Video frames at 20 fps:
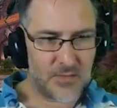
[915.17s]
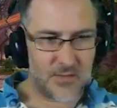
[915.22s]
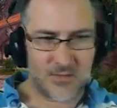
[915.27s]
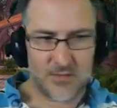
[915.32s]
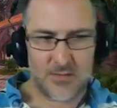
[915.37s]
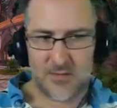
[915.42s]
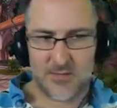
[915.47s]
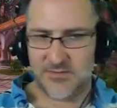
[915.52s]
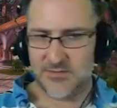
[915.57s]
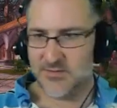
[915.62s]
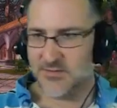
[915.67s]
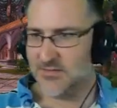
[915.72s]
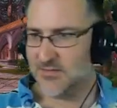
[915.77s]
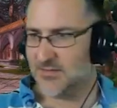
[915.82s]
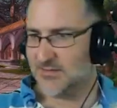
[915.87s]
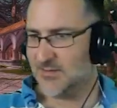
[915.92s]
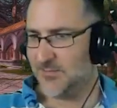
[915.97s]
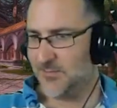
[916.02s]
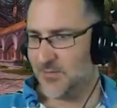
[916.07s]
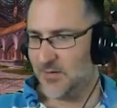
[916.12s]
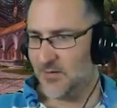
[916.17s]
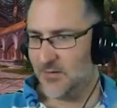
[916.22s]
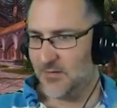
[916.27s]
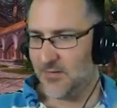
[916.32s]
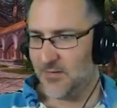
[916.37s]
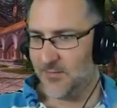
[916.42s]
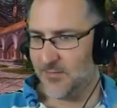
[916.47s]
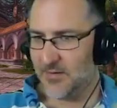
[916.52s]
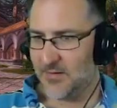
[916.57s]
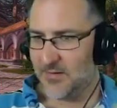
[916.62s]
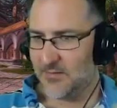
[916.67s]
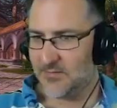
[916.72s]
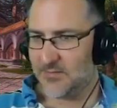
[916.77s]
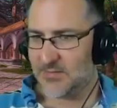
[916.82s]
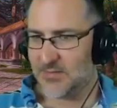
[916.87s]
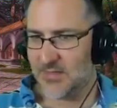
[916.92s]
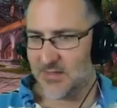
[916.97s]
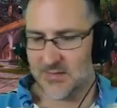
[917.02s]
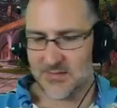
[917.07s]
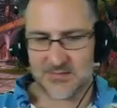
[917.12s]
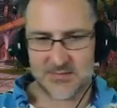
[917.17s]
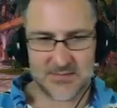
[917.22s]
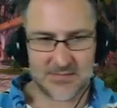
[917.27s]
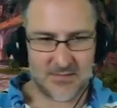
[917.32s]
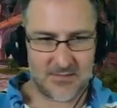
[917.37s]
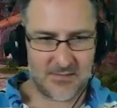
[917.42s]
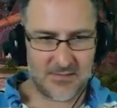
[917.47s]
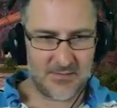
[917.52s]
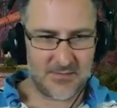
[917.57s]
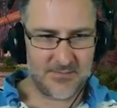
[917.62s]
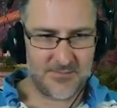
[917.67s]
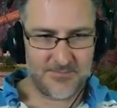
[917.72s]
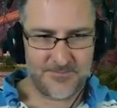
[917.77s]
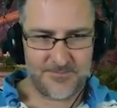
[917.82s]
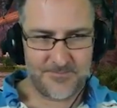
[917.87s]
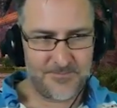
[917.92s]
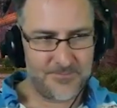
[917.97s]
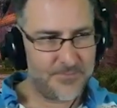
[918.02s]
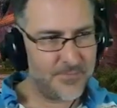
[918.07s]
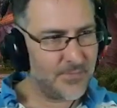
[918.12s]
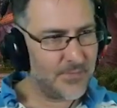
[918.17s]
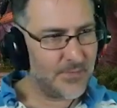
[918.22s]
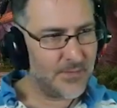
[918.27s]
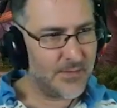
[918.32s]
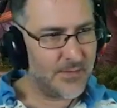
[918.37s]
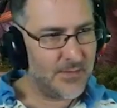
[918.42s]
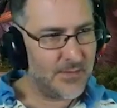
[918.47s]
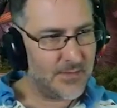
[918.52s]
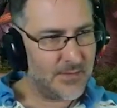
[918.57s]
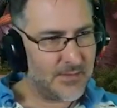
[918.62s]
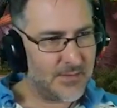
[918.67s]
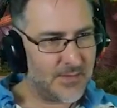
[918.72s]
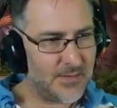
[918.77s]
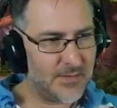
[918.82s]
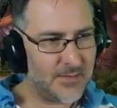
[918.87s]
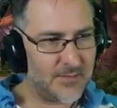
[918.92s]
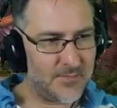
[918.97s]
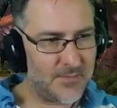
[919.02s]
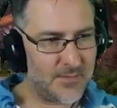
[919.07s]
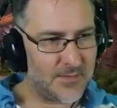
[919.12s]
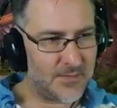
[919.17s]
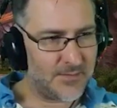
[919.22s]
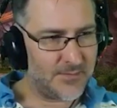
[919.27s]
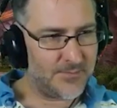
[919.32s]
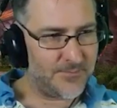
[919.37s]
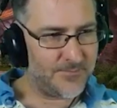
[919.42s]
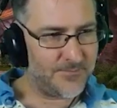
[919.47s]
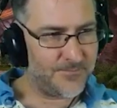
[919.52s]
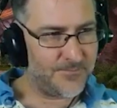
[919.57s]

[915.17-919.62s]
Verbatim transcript: Oh, it just disappeared on me. That was kind of scary. Okay, here we go.